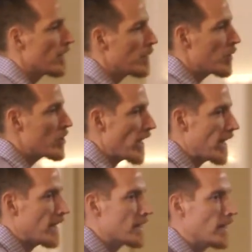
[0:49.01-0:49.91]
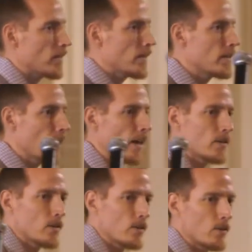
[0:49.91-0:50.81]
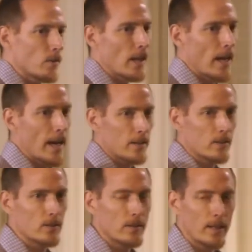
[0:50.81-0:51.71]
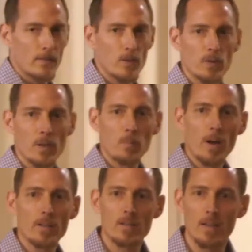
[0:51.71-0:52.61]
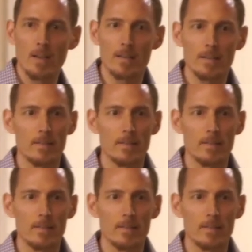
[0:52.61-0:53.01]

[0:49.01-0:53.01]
Put your hands out on the desk, relax, take a few deep breaths in,